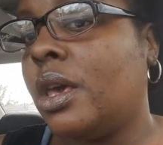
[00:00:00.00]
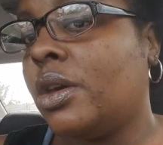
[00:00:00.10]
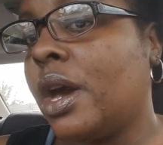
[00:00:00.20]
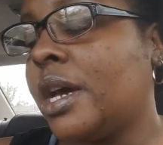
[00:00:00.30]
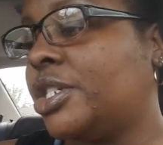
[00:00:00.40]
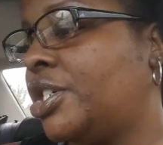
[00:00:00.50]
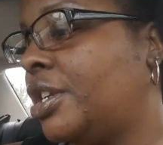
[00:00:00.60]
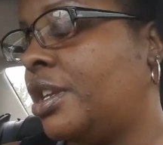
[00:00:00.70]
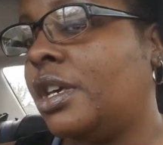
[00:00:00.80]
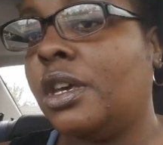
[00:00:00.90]
Hey you guys,
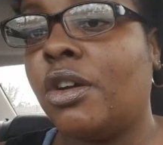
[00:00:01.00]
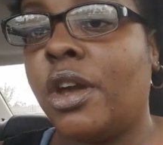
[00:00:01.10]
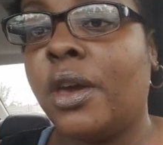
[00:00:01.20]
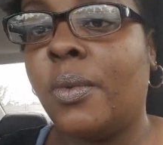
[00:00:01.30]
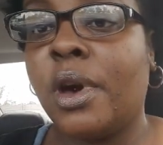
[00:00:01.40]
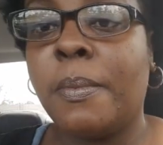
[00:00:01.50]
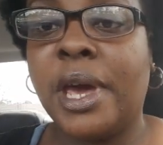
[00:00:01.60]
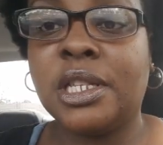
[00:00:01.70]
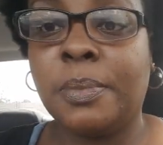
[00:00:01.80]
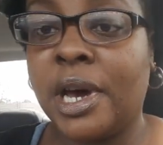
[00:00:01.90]
Shanina here and welcome
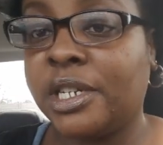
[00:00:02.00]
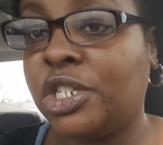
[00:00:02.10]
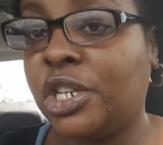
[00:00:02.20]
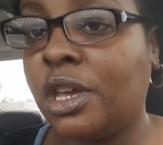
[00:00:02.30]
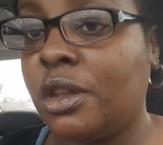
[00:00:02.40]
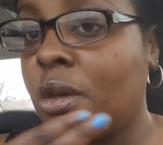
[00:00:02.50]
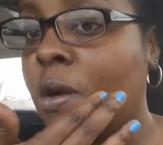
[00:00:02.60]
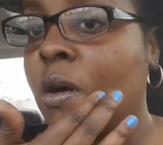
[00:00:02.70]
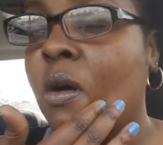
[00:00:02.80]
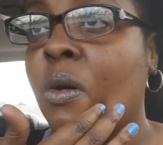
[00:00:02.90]
back to my
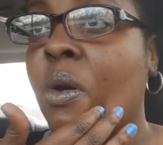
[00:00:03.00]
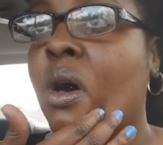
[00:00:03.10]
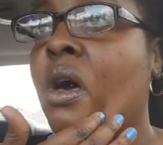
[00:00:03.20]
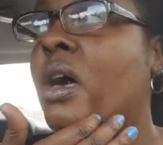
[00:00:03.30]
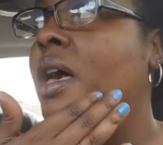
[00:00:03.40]
channel.